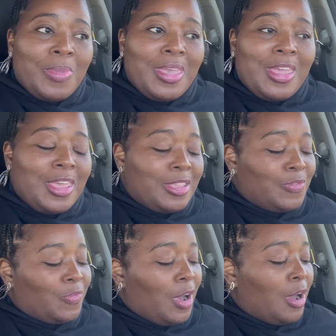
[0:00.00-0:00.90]
It is
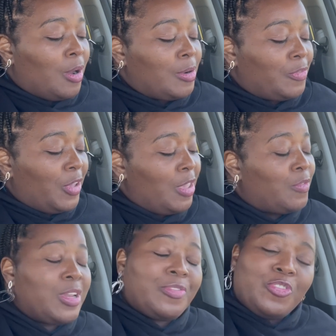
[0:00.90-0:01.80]
fall
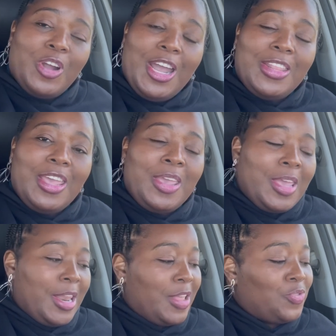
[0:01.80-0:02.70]
favorite Friday,
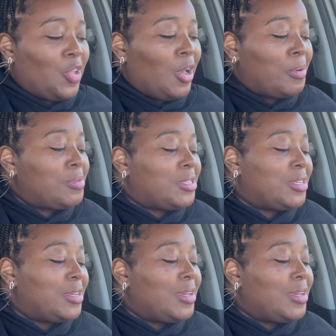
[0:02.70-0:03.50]
and I thought